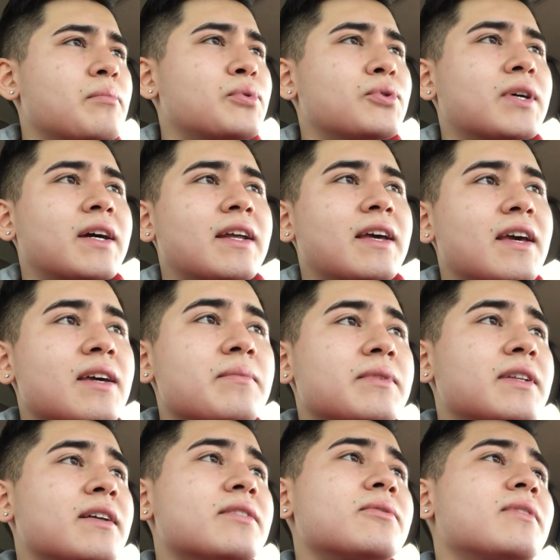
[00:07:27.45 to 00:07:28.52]
But you gotta aim
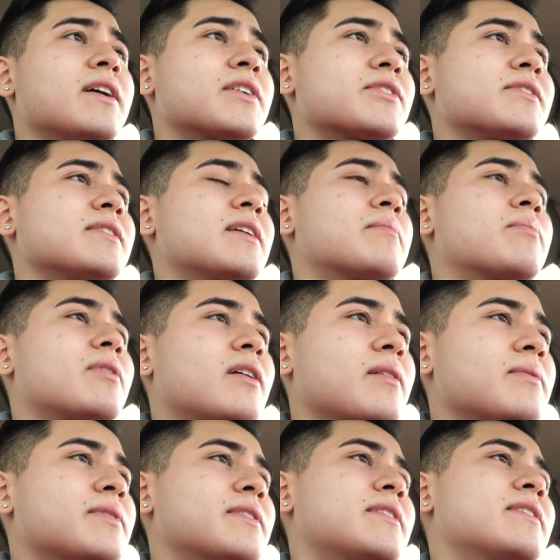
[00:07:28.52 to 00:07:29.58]
in that direction, I
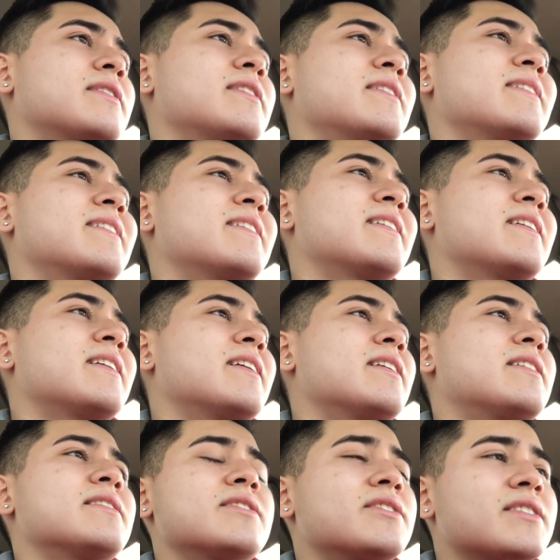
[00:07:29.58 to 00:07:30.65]
promise.
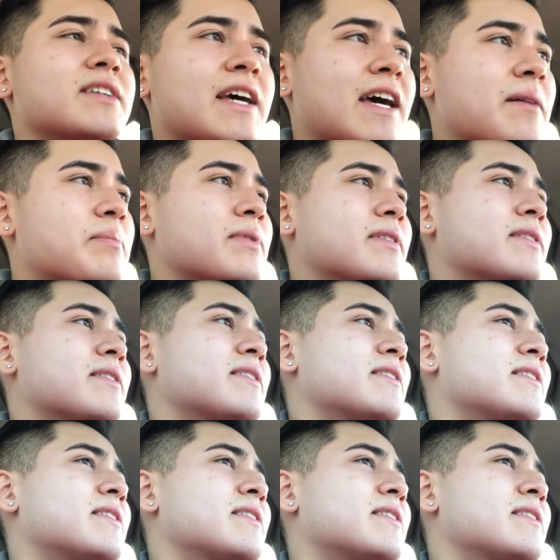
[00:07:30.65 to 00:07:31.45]
It doesn't just happen.